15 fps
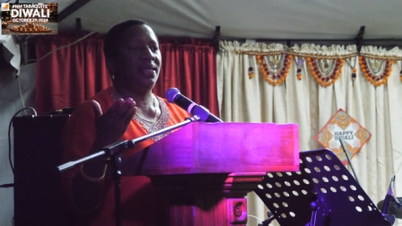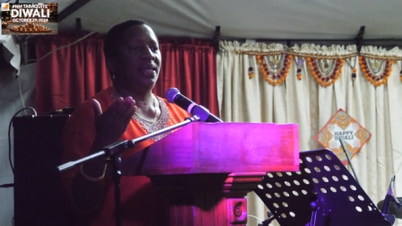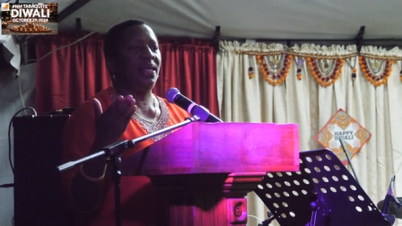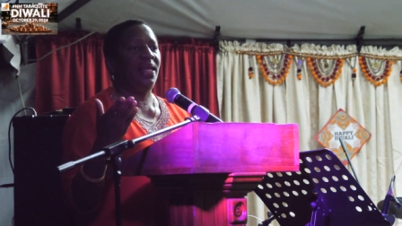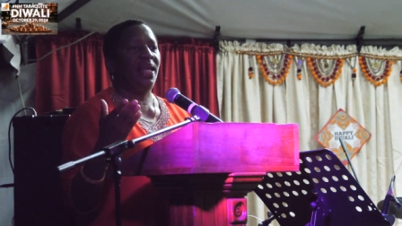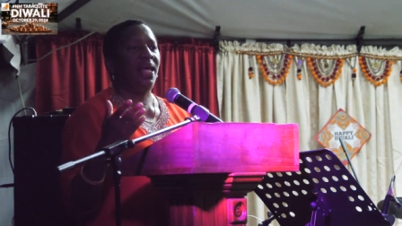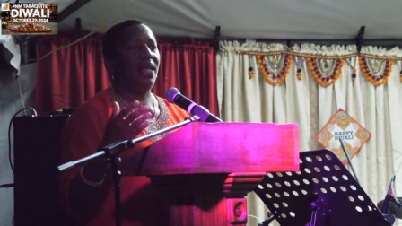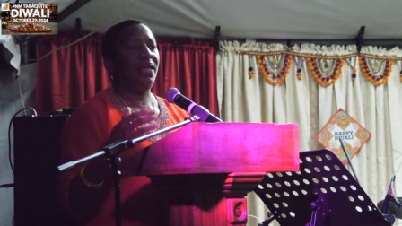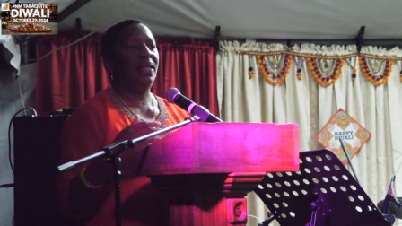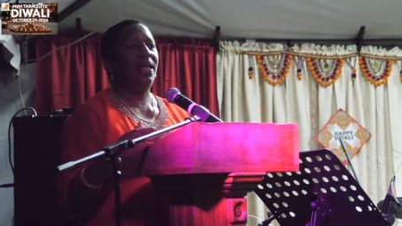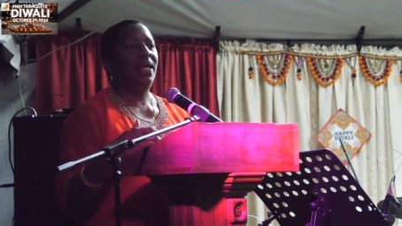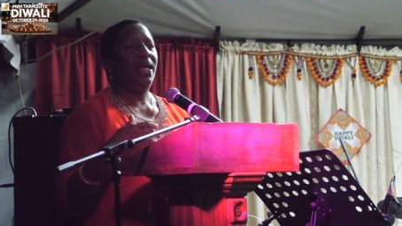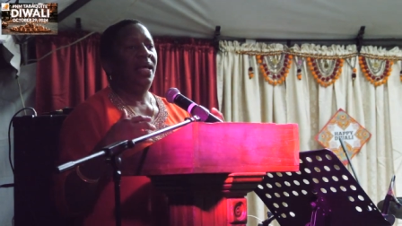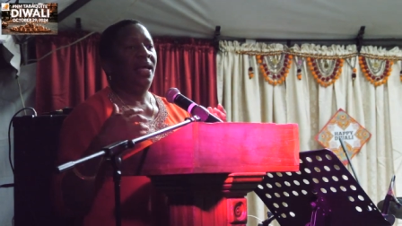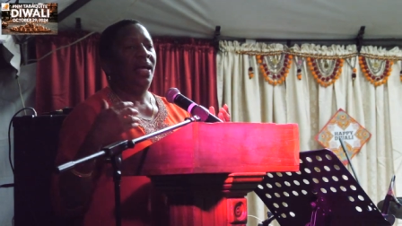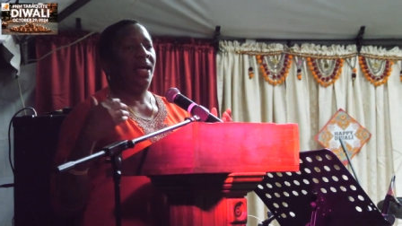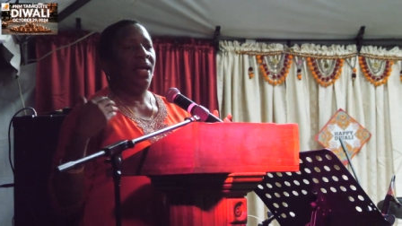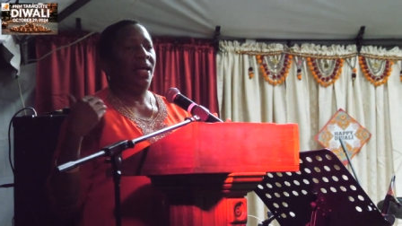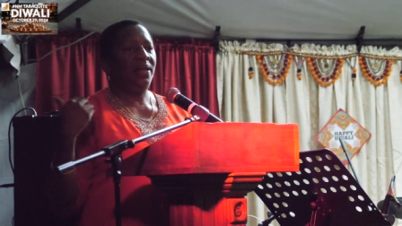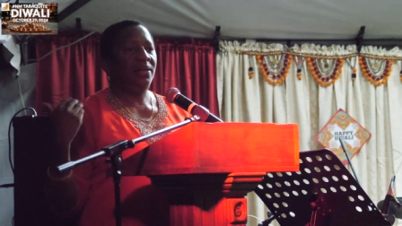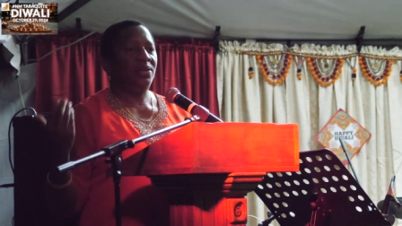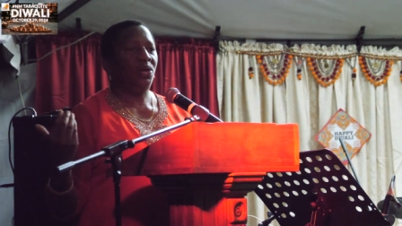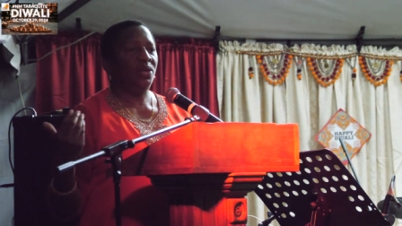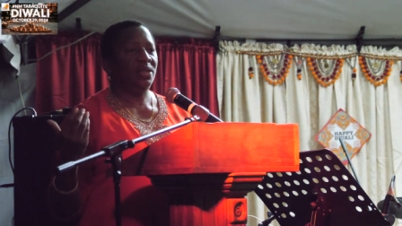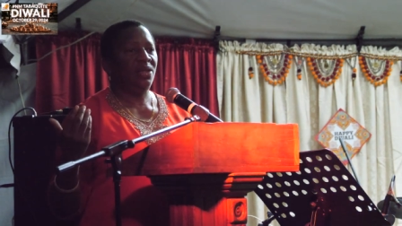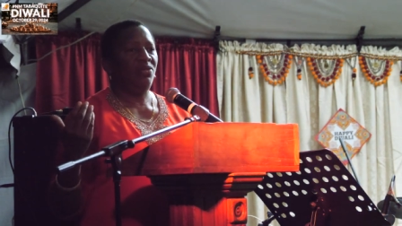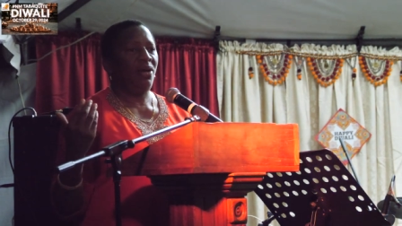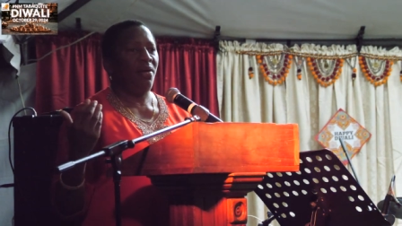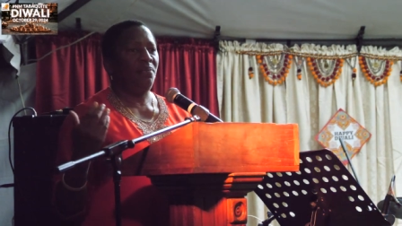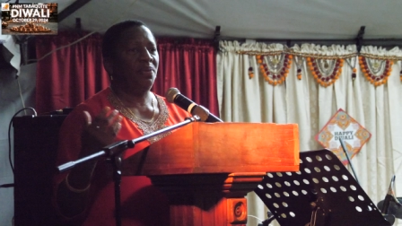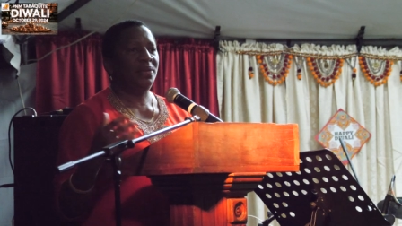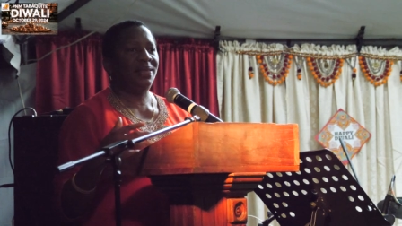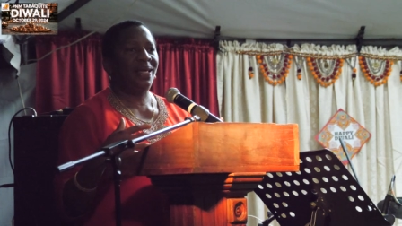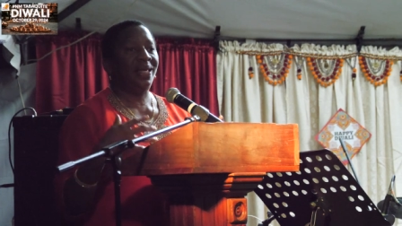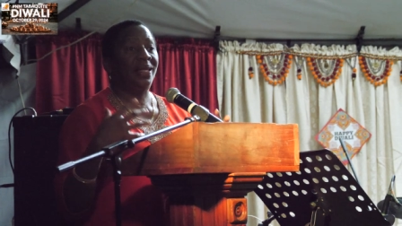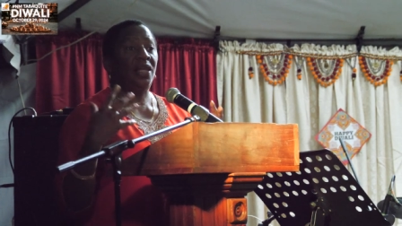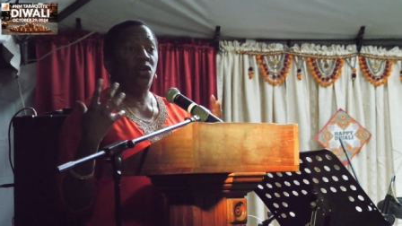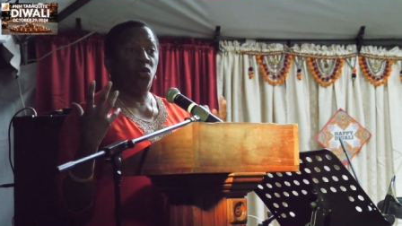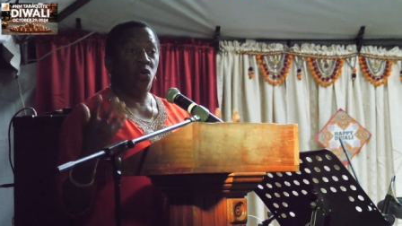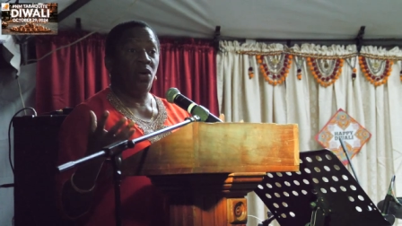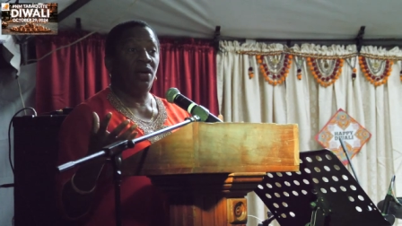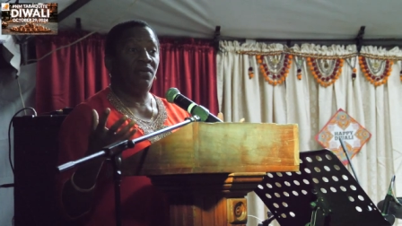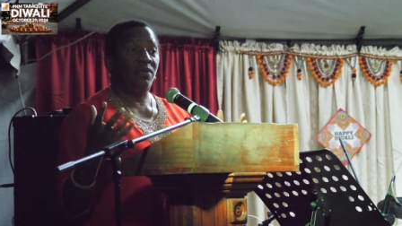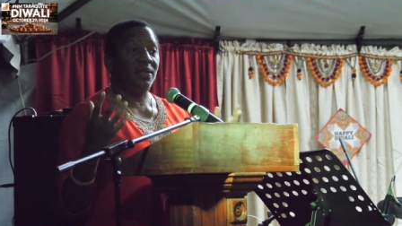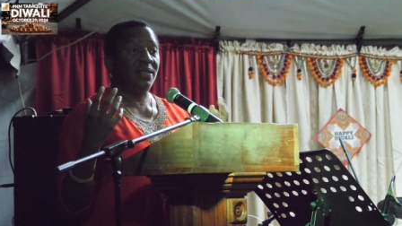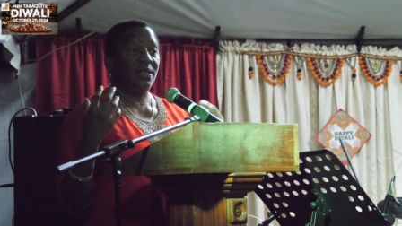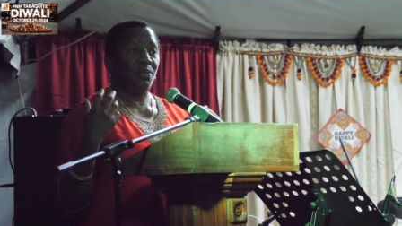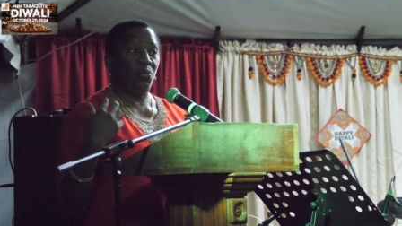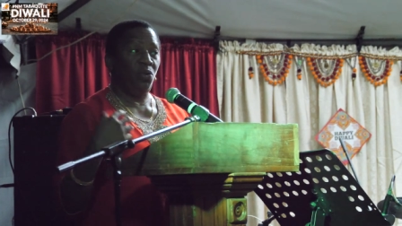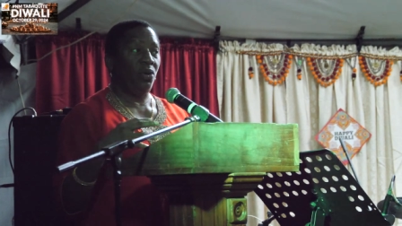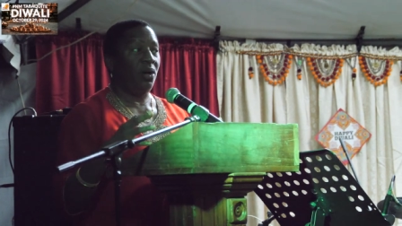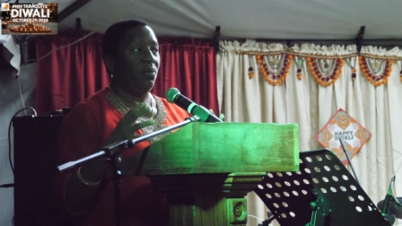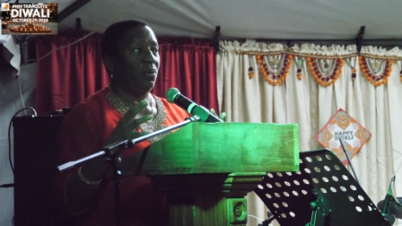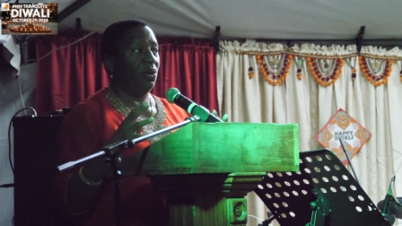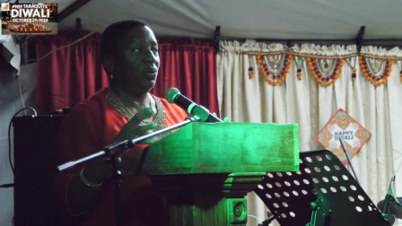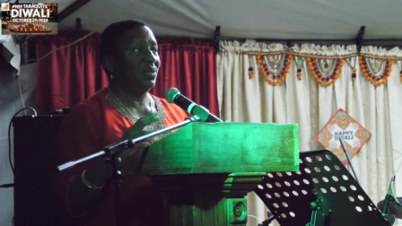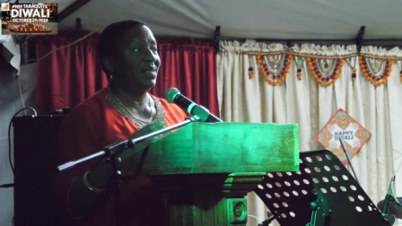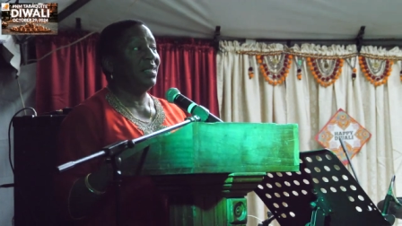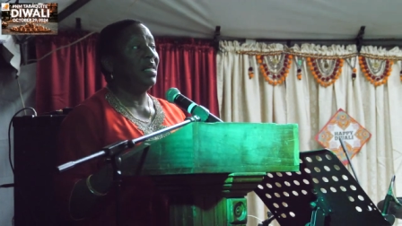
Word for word: Sinanan and Dr. Rampersad and all of us spoke about.